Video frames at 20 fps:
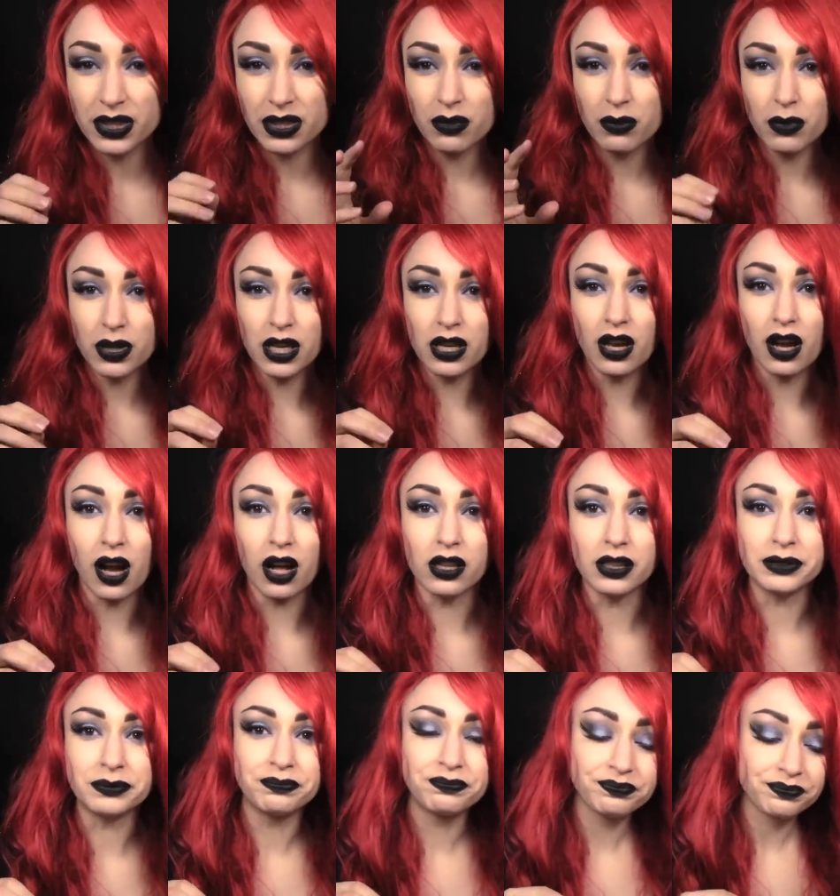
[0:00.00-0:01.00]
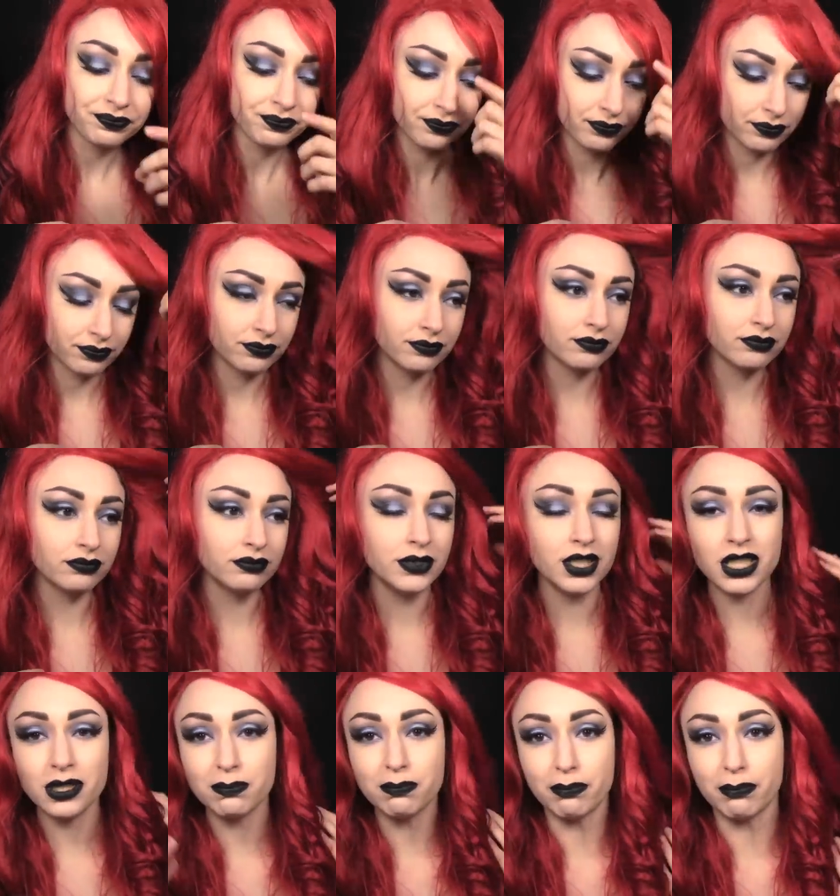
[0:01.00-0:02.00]
what do you call them?
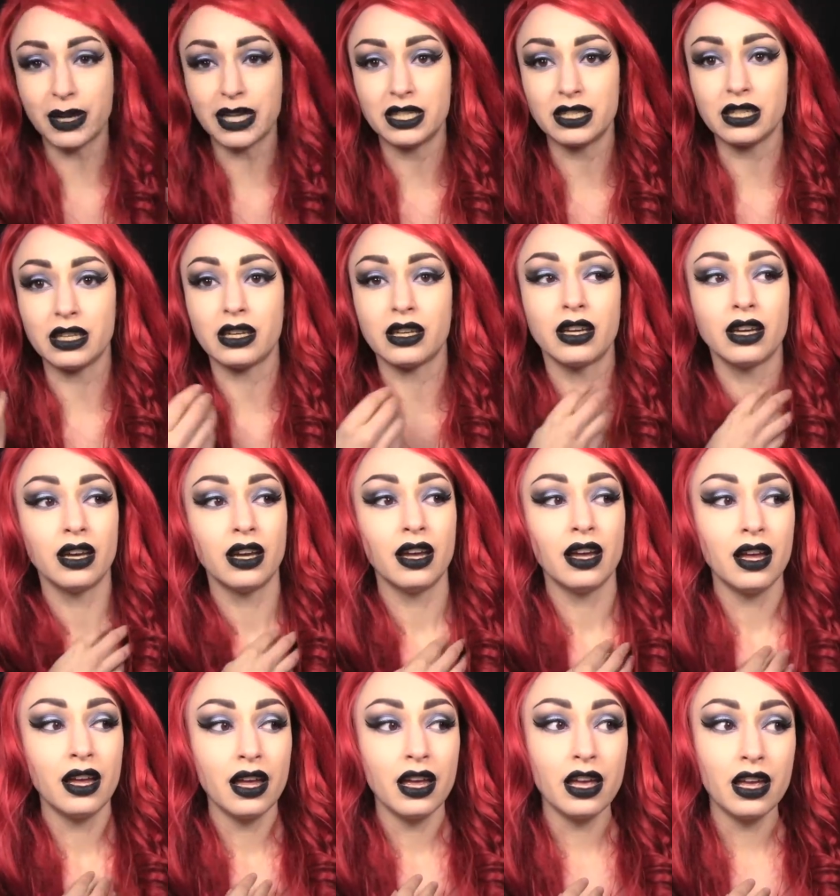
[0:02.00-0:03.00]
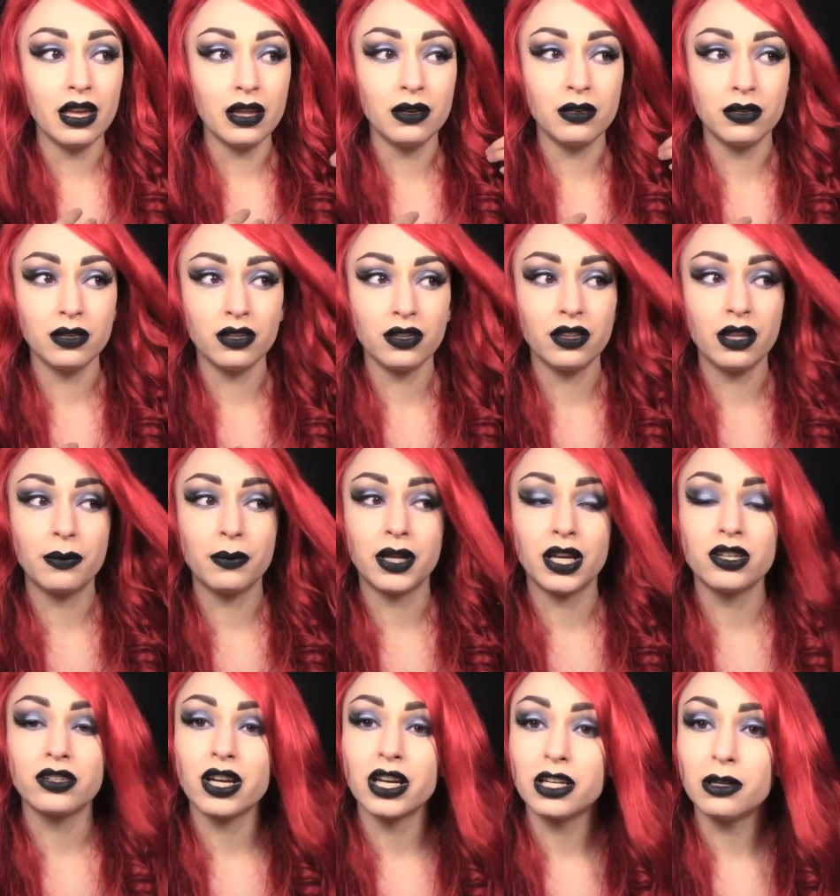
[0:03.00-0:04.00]
Just messy. And then when
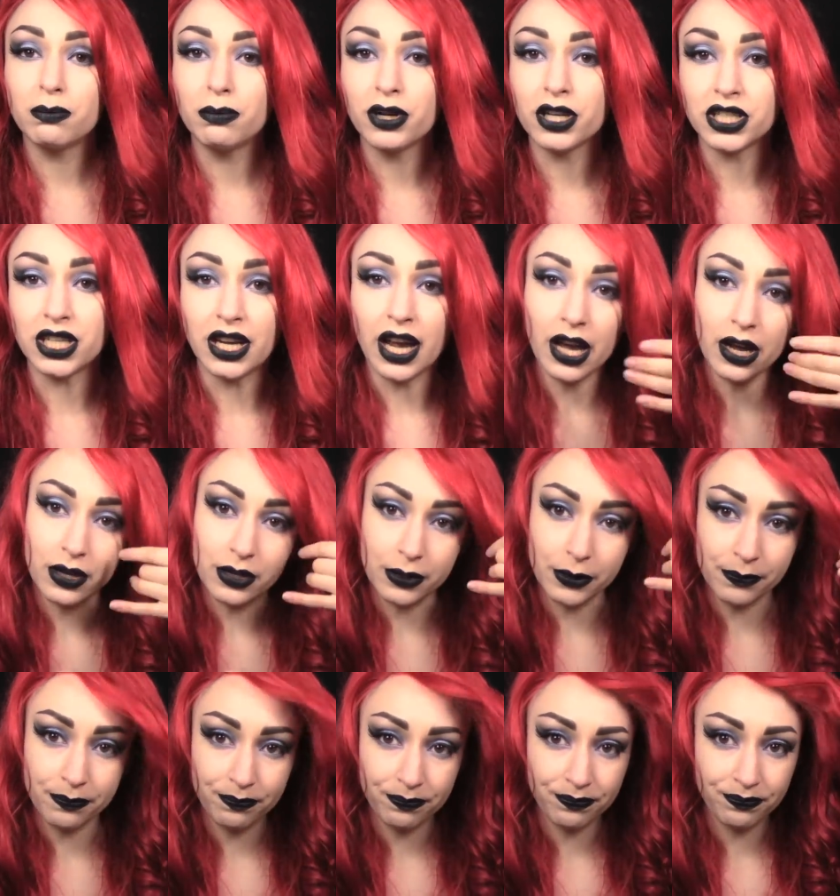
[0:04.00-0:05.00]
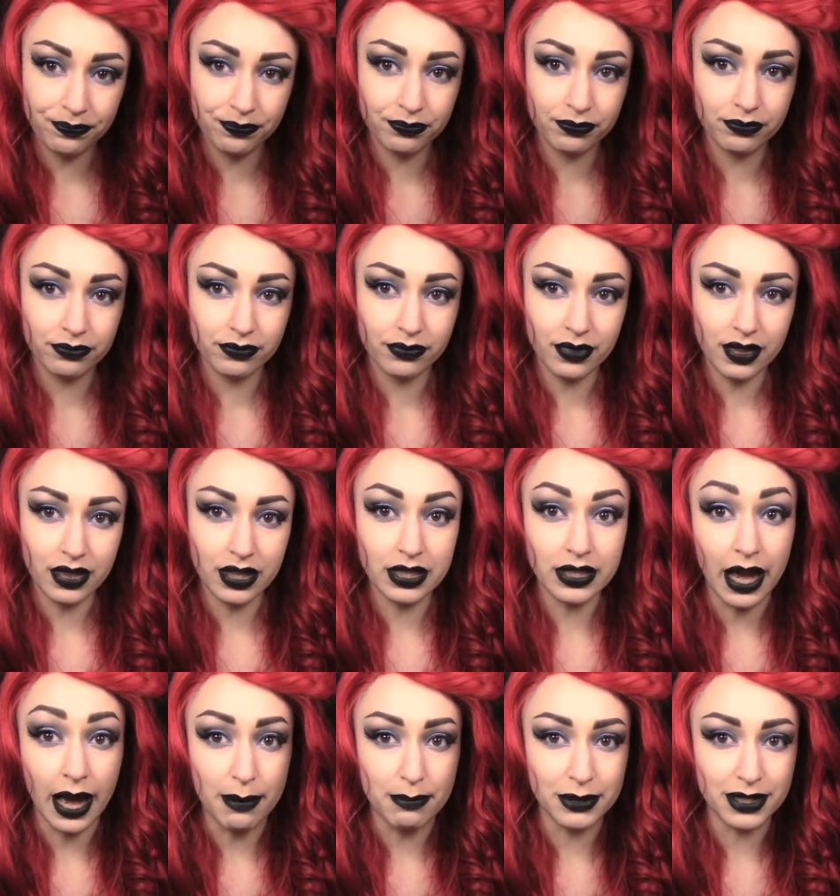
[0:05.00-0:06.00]
I tried to brush it out, this
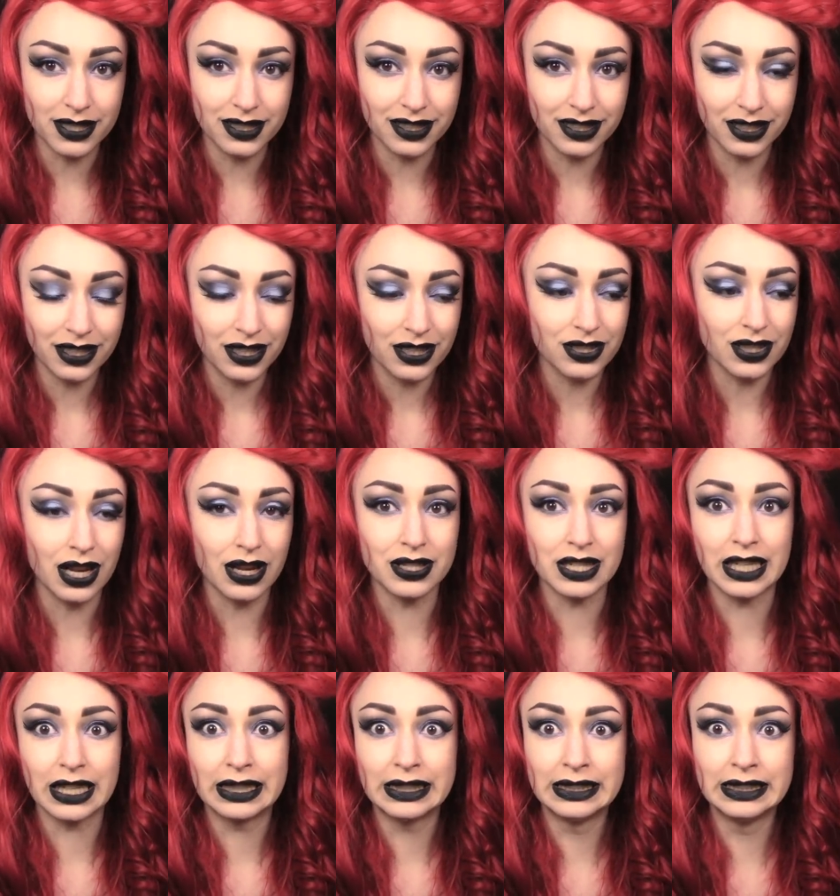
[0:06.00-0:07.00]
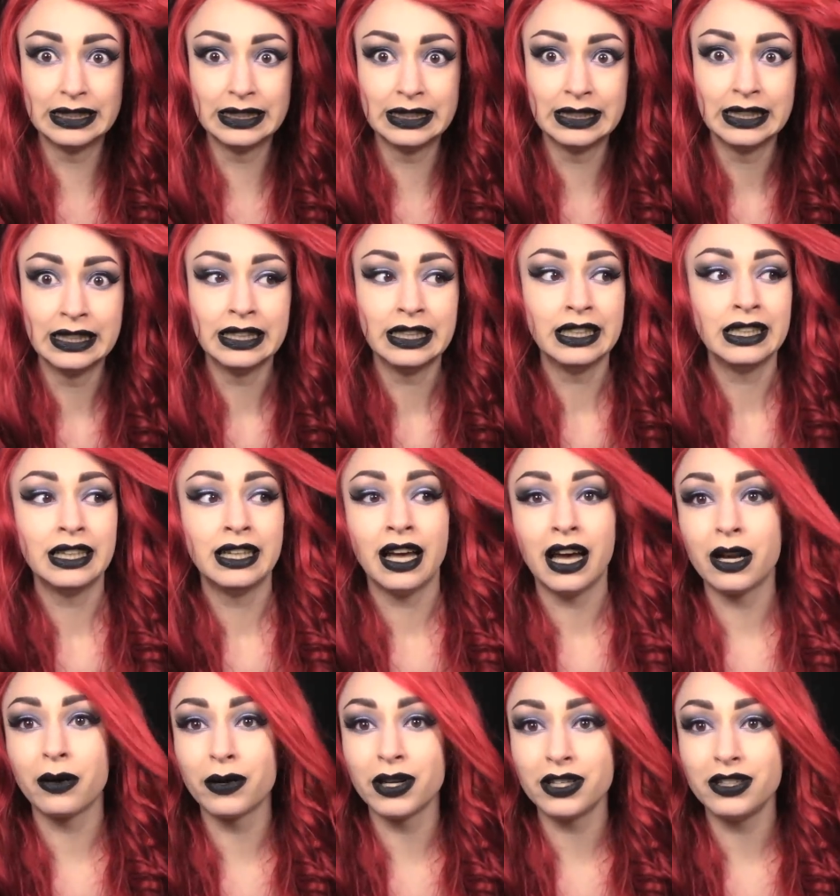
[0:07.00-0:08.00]
happened. So I was like, oh,
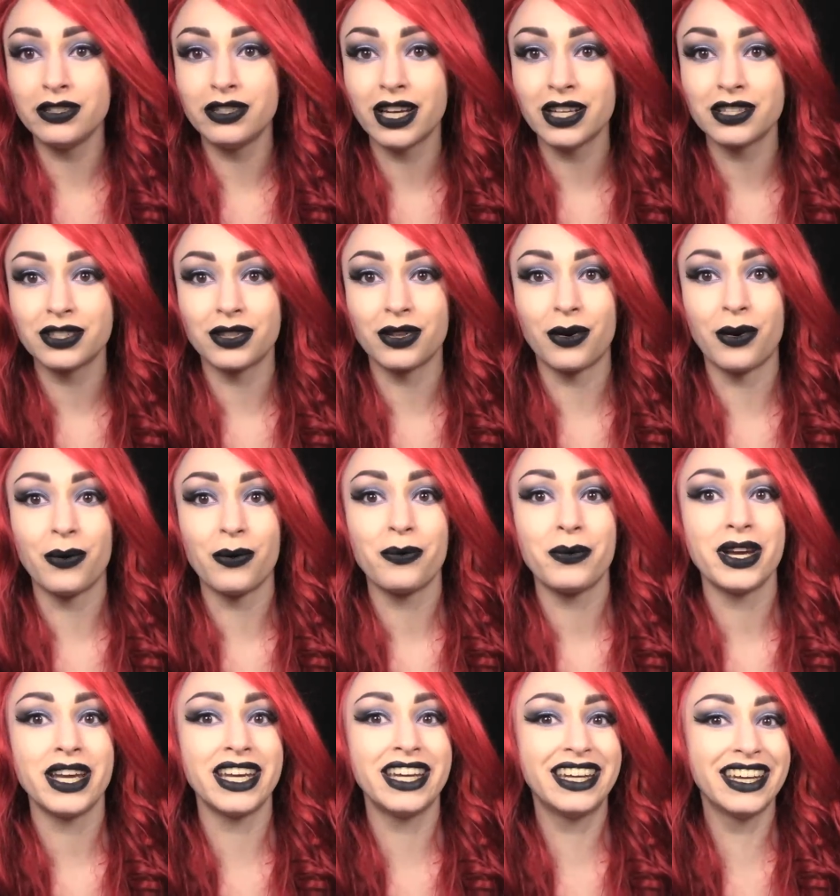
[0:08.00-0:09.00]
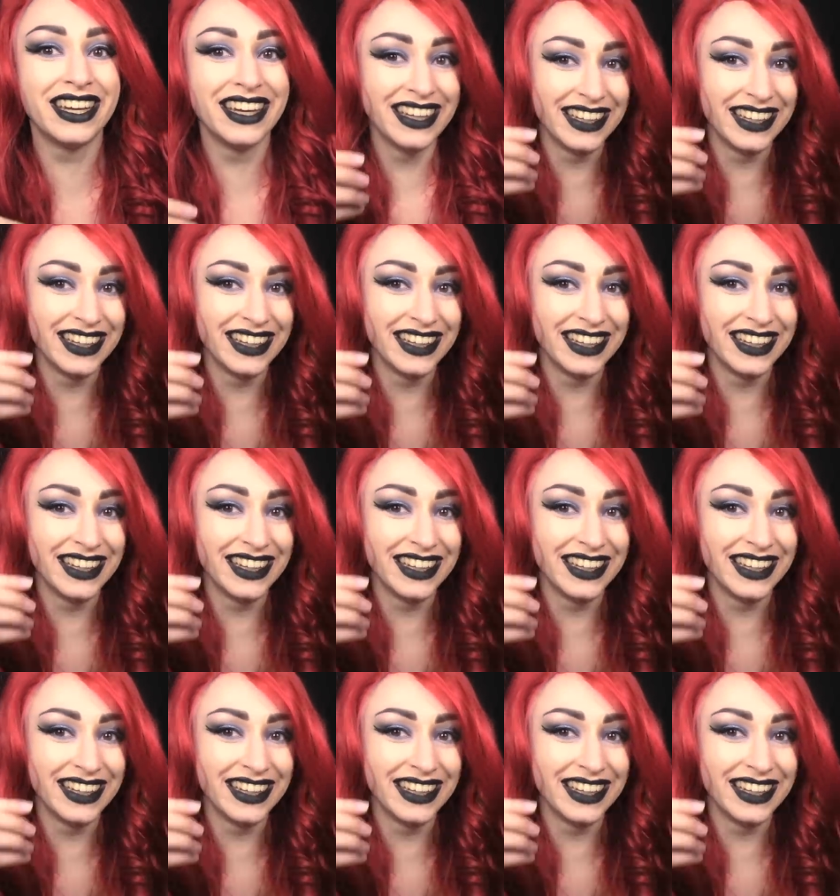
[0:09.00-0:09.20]
I don't want to do that to the whole wig.